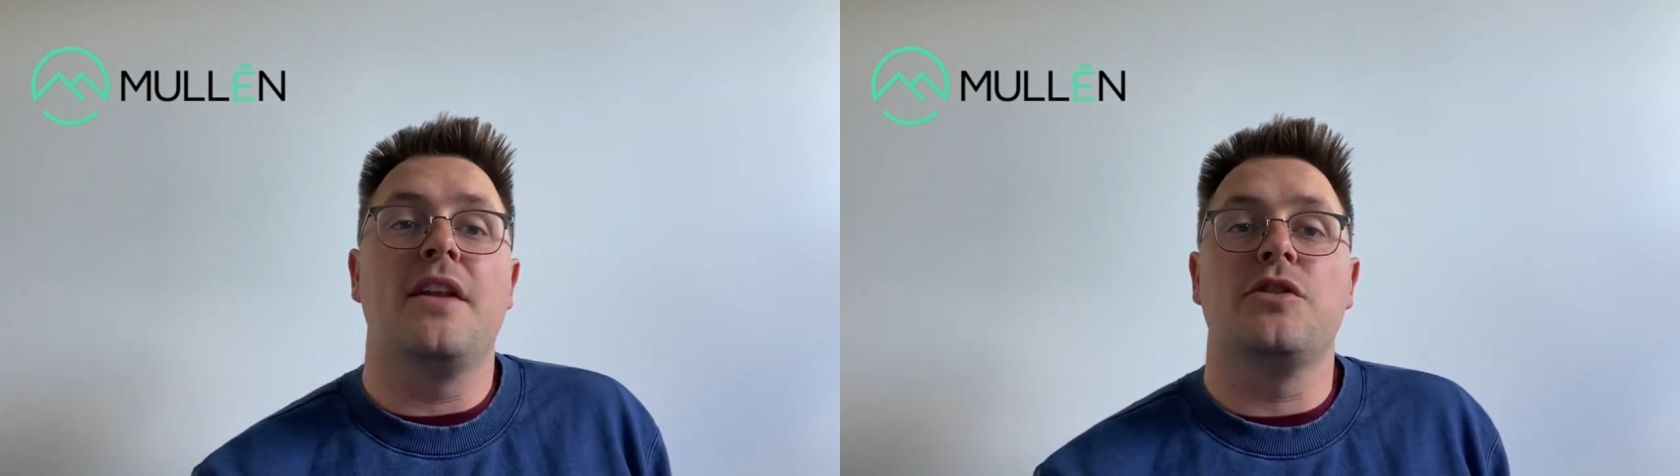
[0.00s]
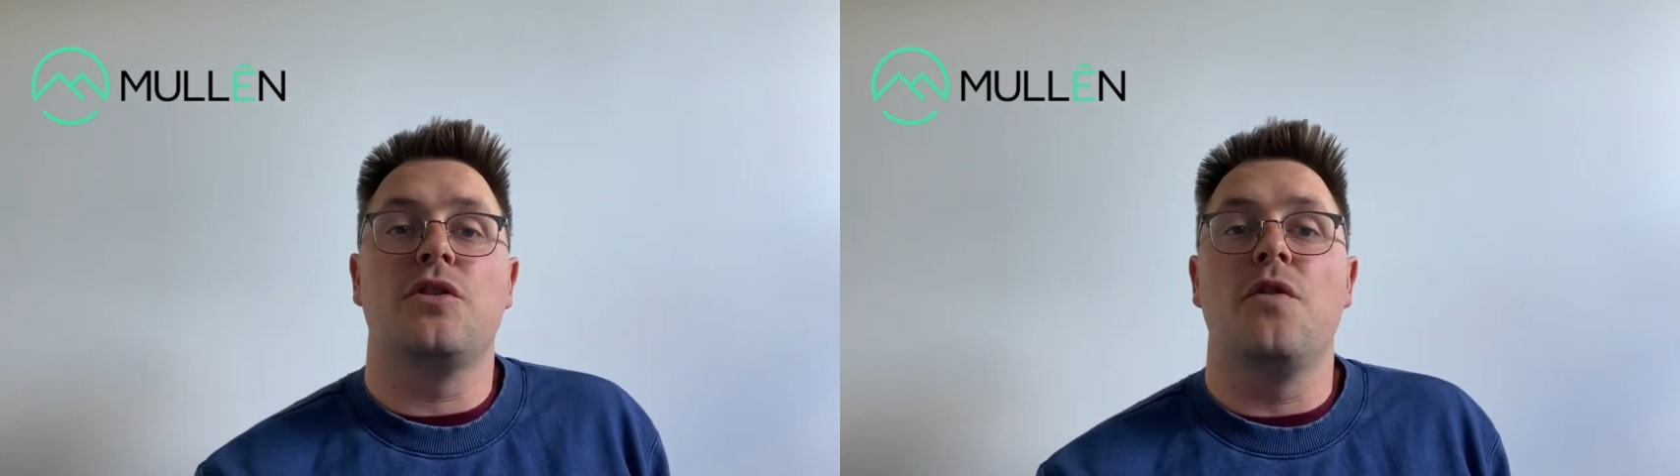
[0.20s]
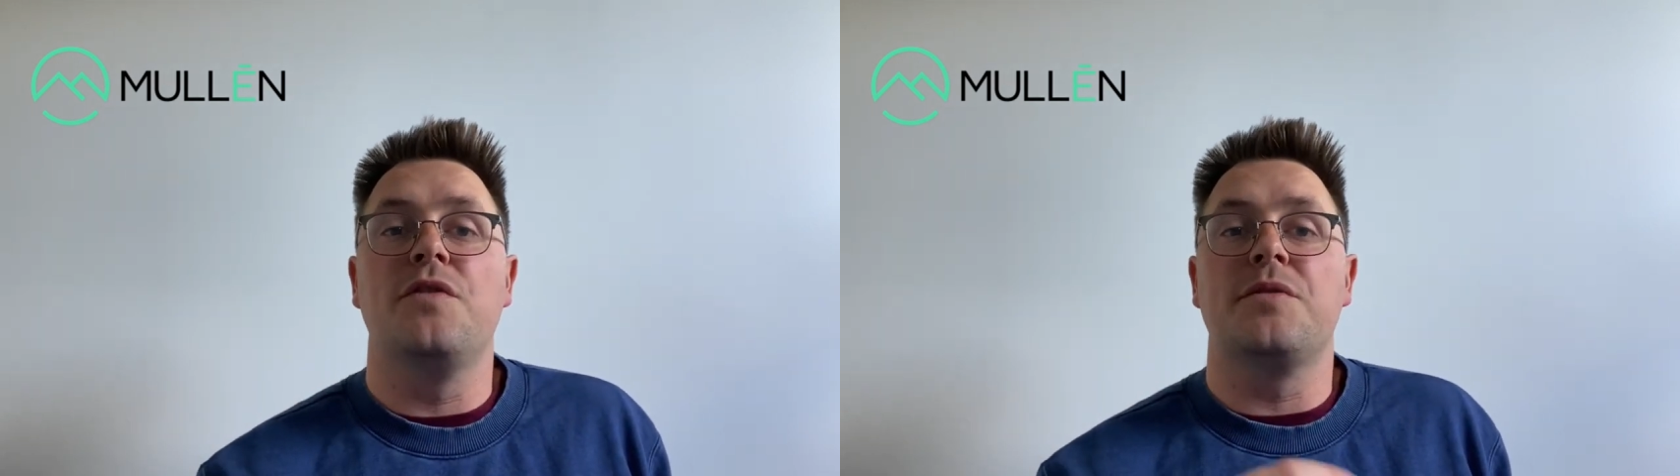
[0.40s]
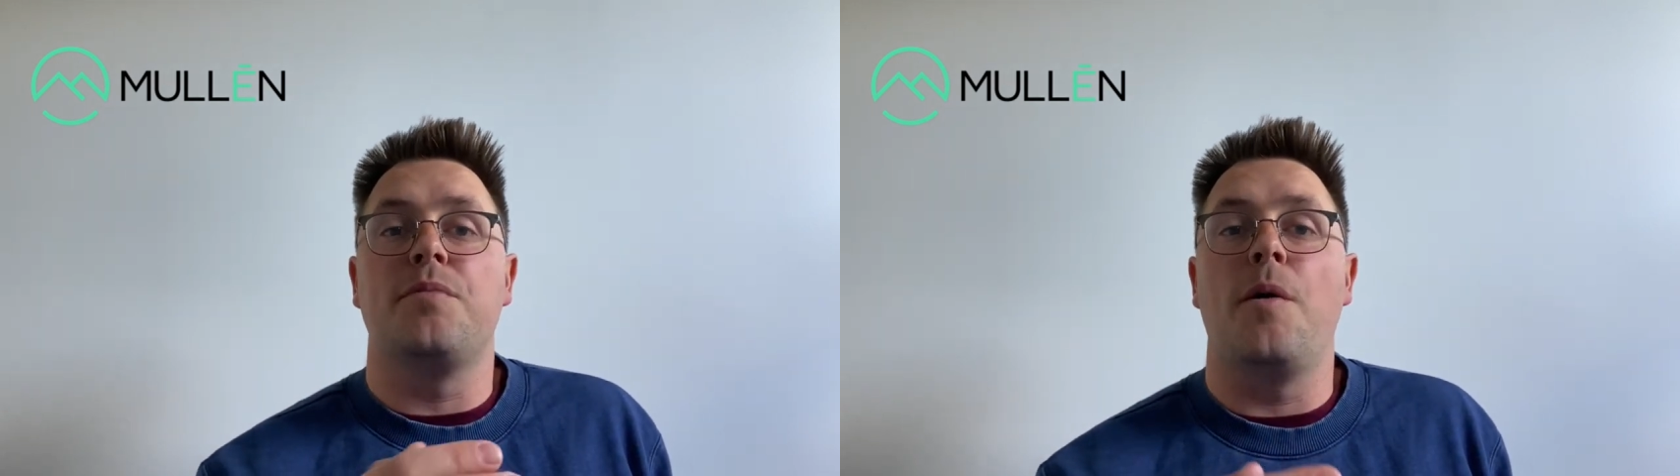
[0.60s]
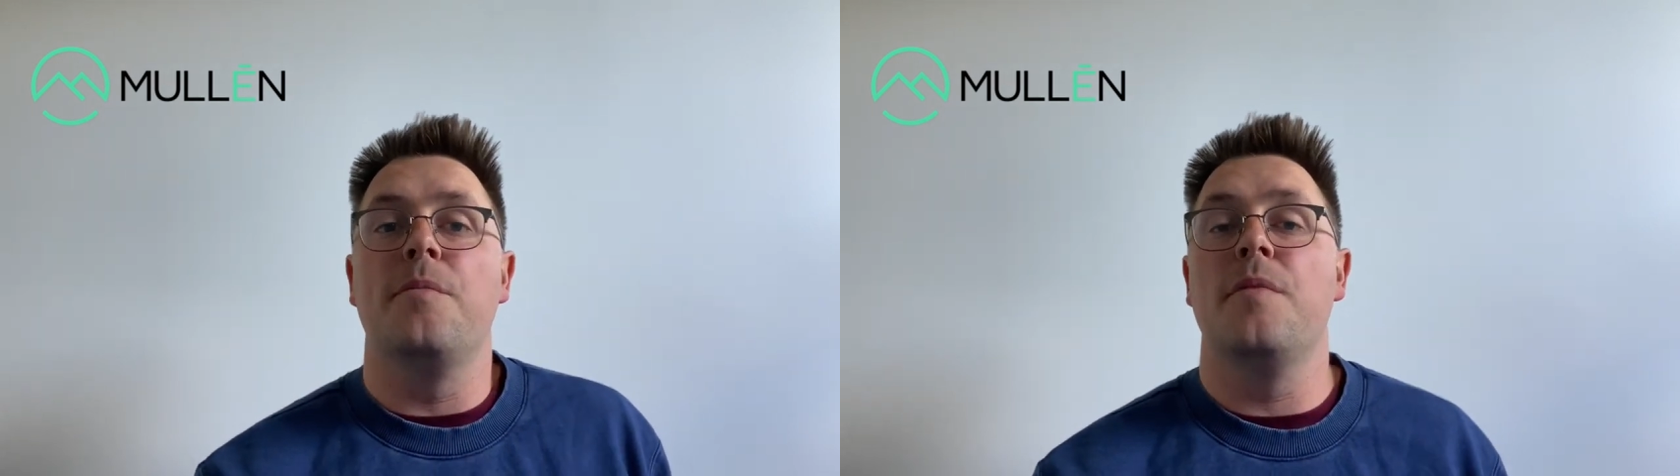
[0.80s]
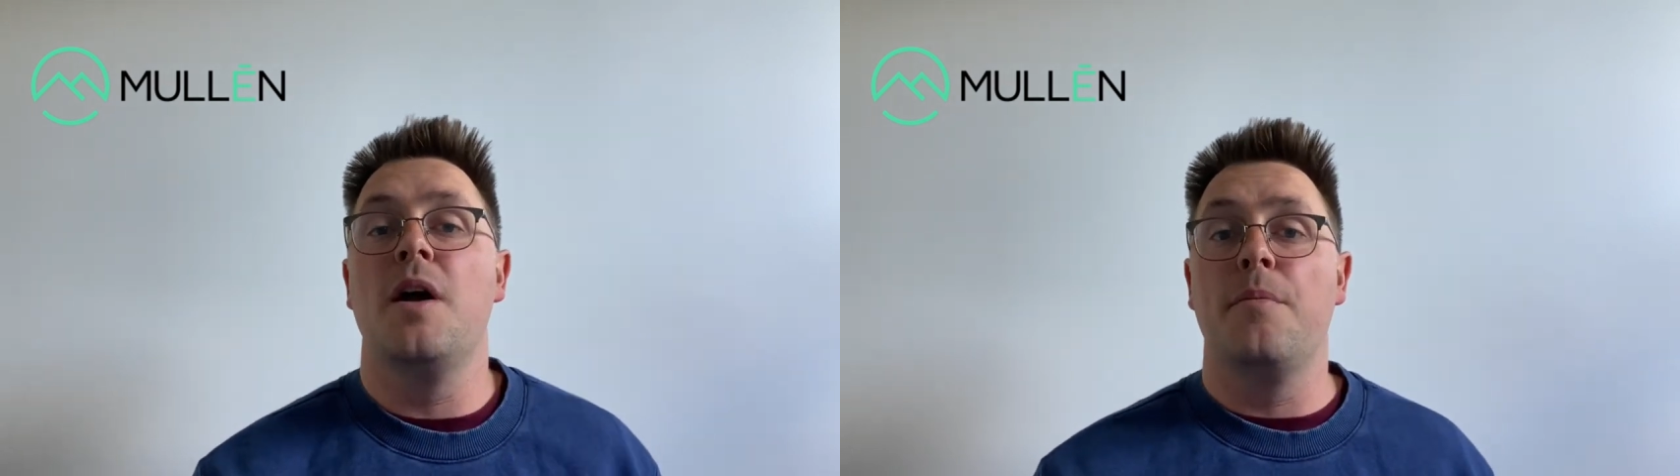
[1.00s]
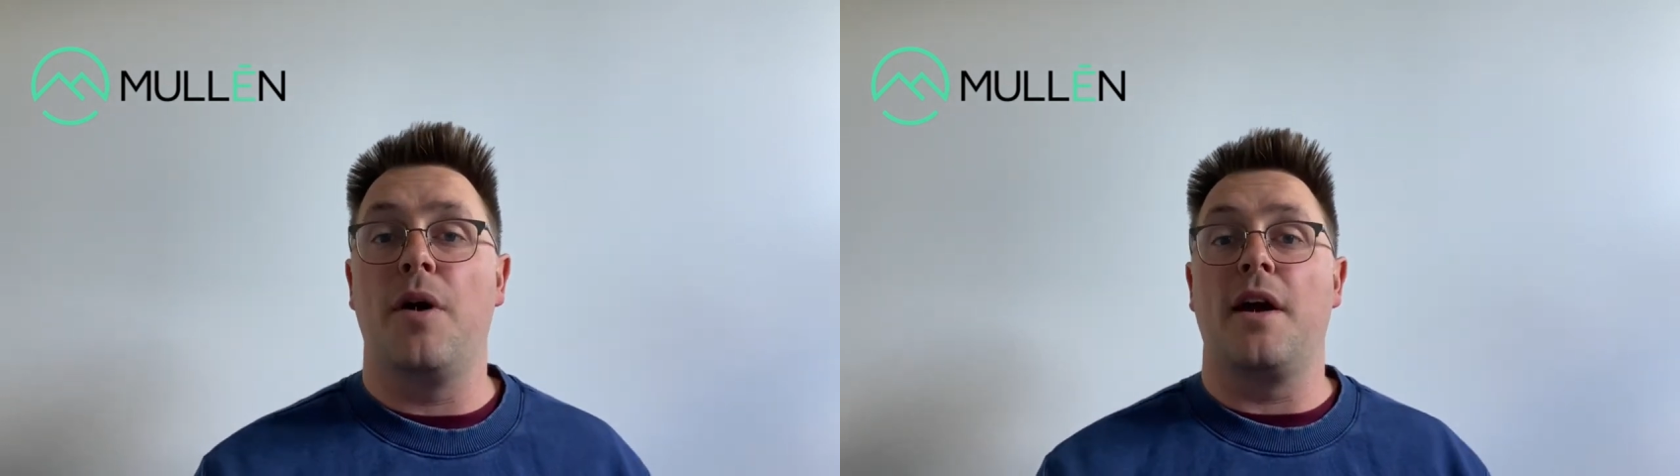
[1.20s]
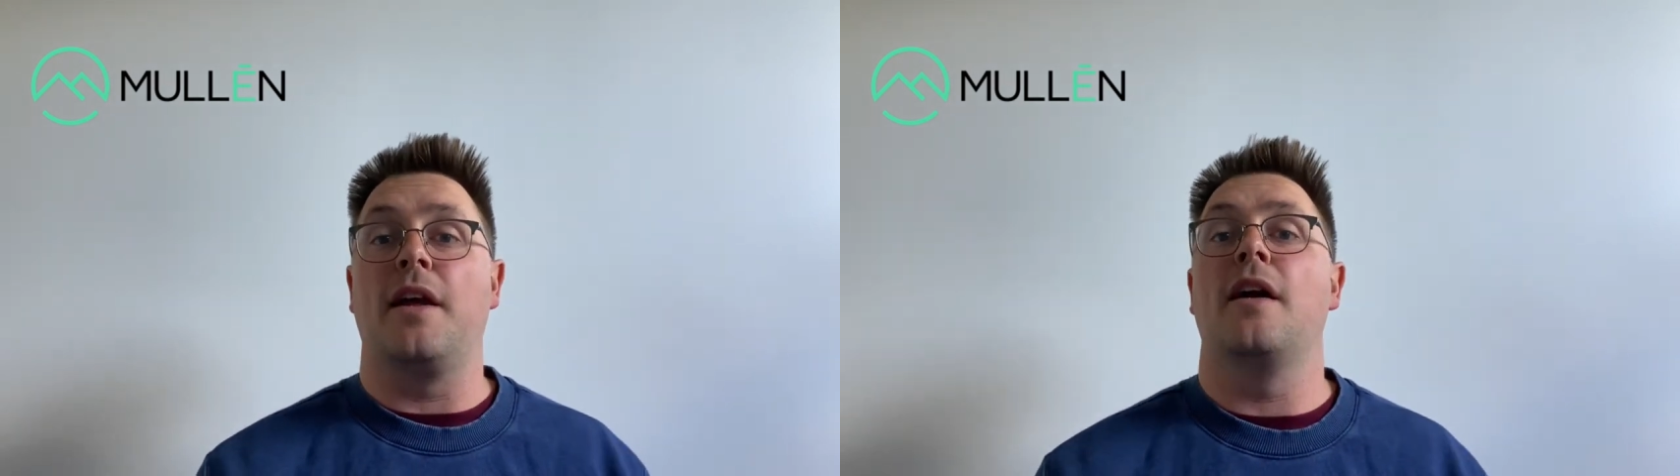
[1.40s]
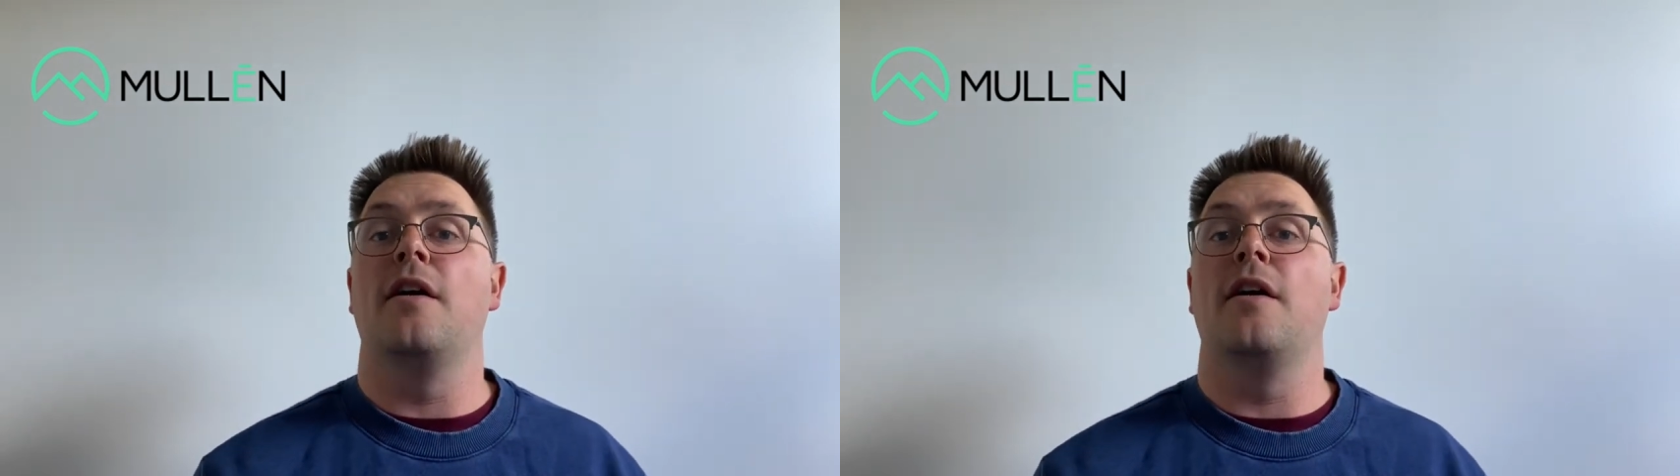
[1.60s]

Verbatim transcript: solve this problem by